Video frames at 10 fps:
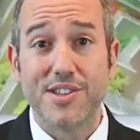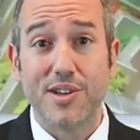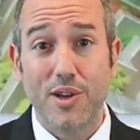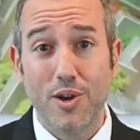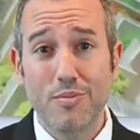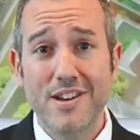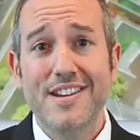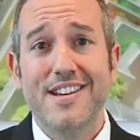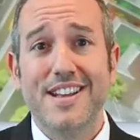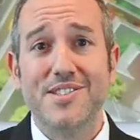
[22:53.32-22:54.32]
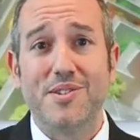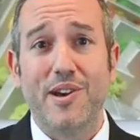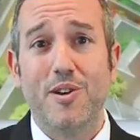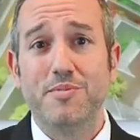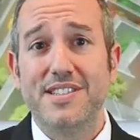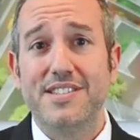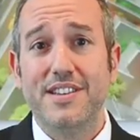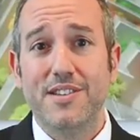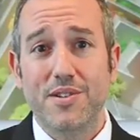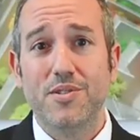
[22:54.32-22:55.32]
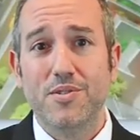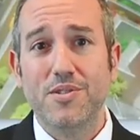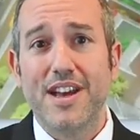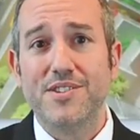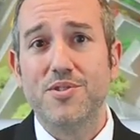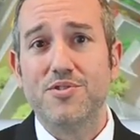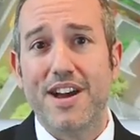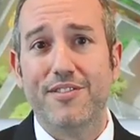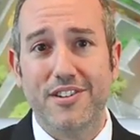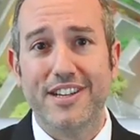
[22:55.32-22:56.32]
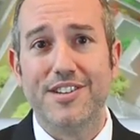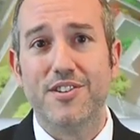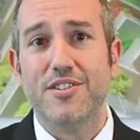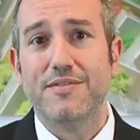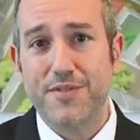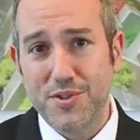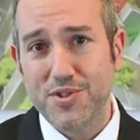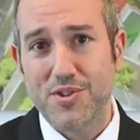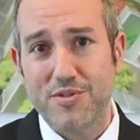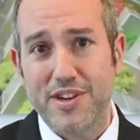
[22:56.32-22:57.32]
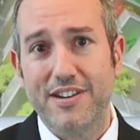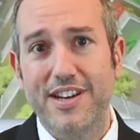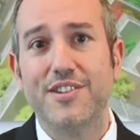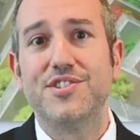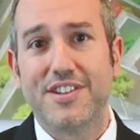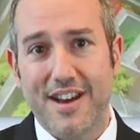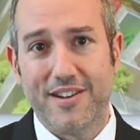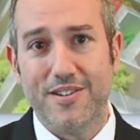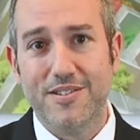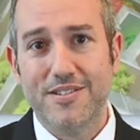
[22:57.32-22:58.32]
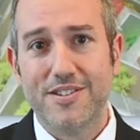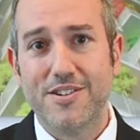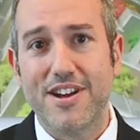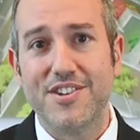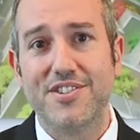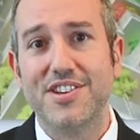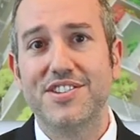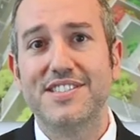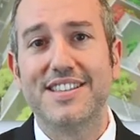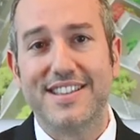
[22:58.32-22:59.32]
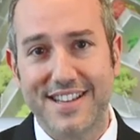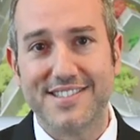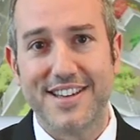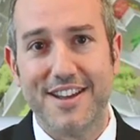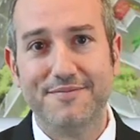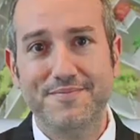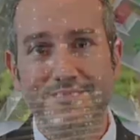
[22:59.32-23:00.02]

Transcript: the globe, and so I hope to see you as you travel in your future career here in Chicago. Congratulations and thanks again.